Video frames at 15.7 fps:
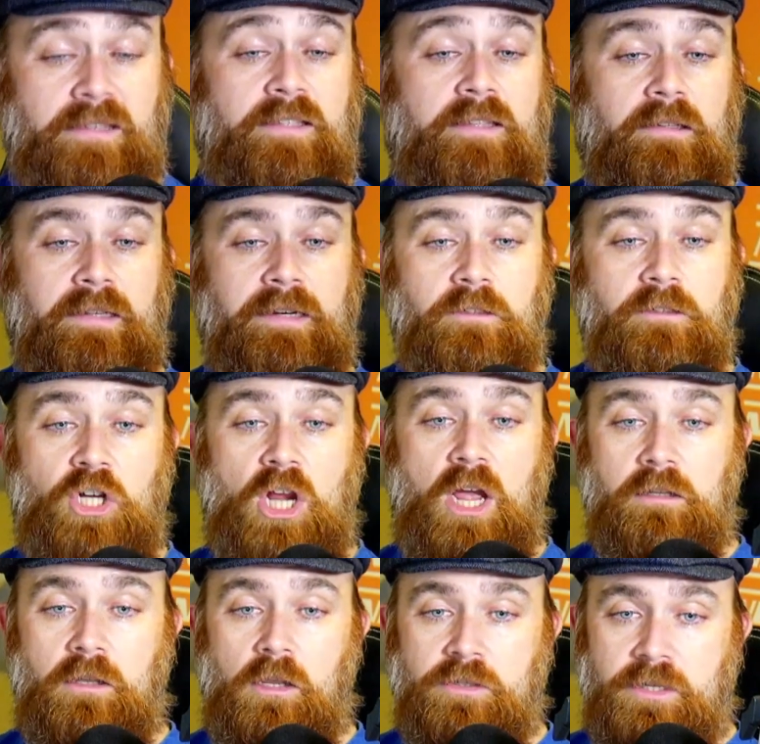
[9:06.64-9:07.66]
Yes, the little
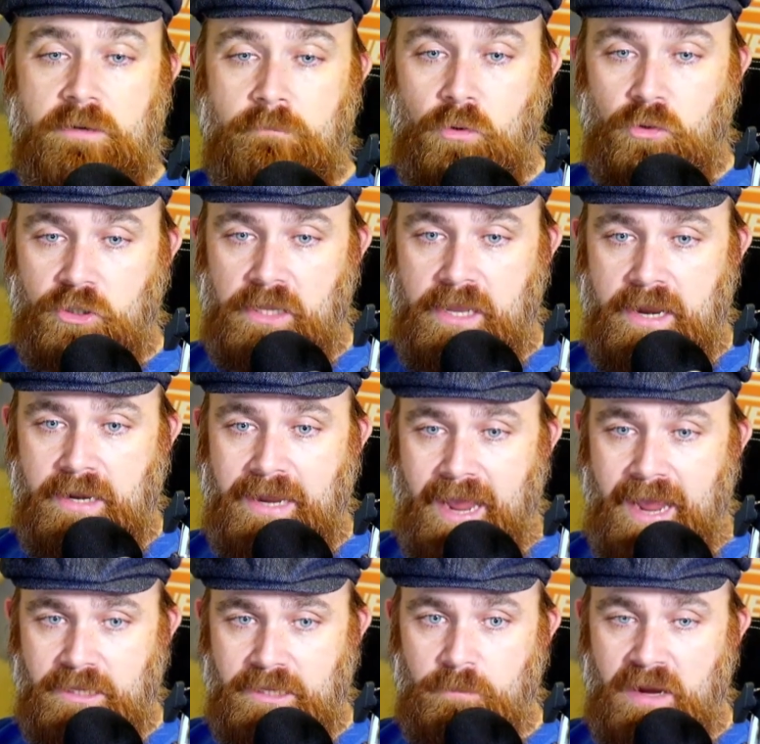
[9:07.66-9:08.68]
child lost in bushland
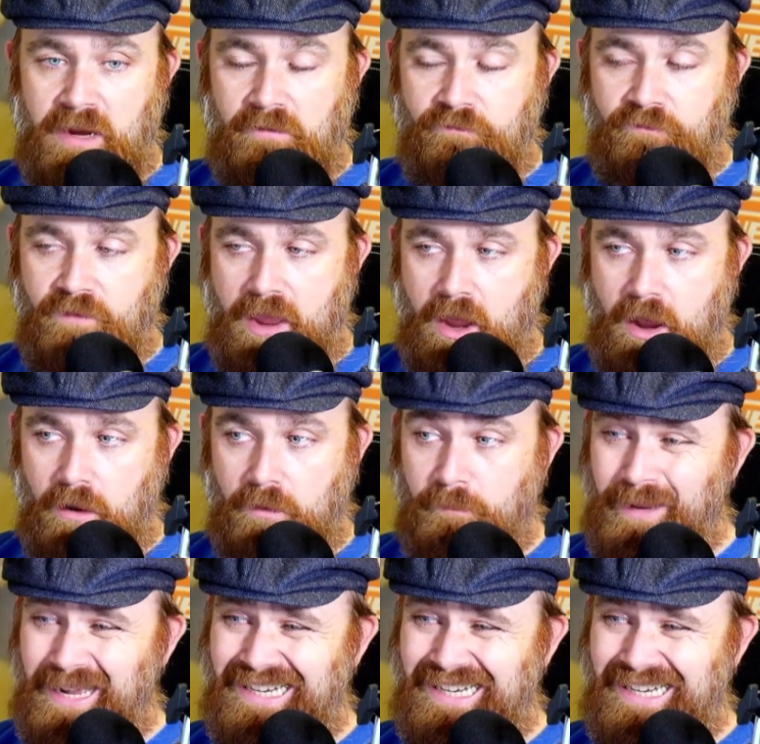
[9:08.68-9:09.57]
has been found,